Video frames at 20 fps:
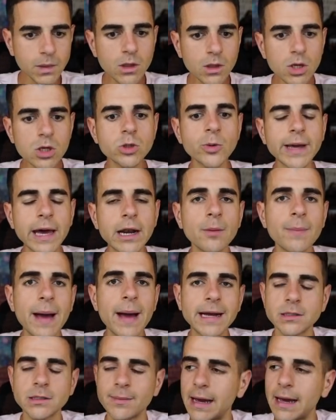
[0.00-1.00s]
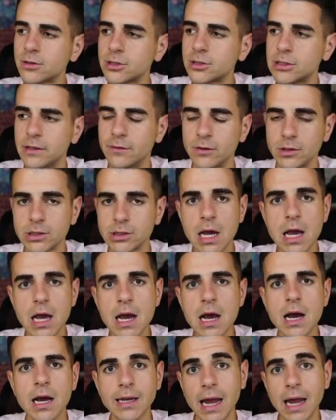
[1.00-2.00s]
So we get our back-to-back receivers.
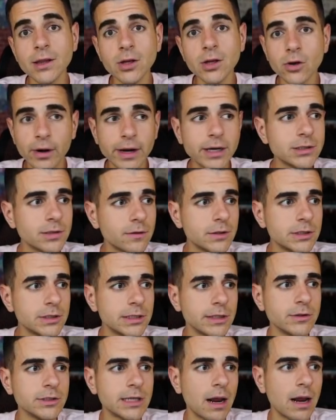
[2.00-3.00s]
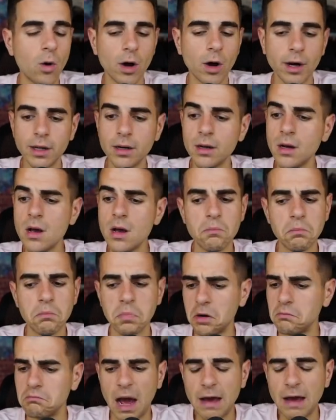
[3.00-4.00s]
Not the greatest of receivers that I wanted,
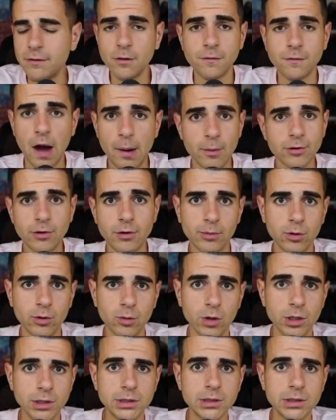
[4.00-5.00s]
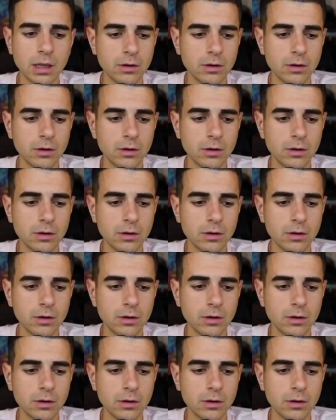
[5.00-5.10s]
but I feel fine with Robert Woods.